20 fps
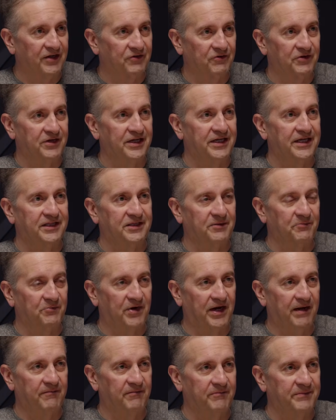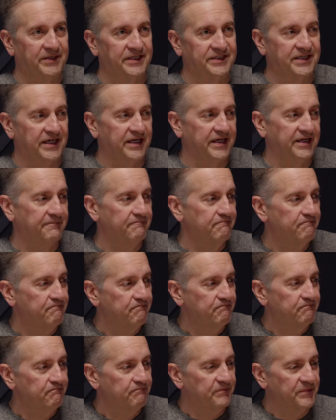looking at the problem as a
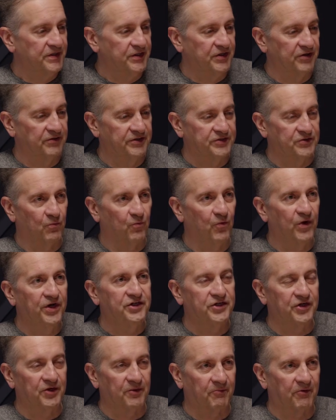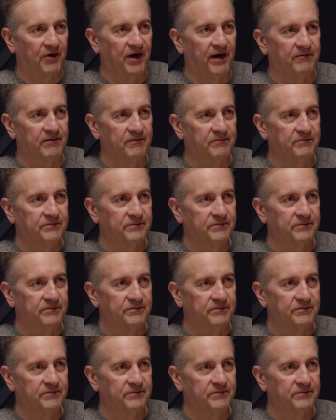1-year problem.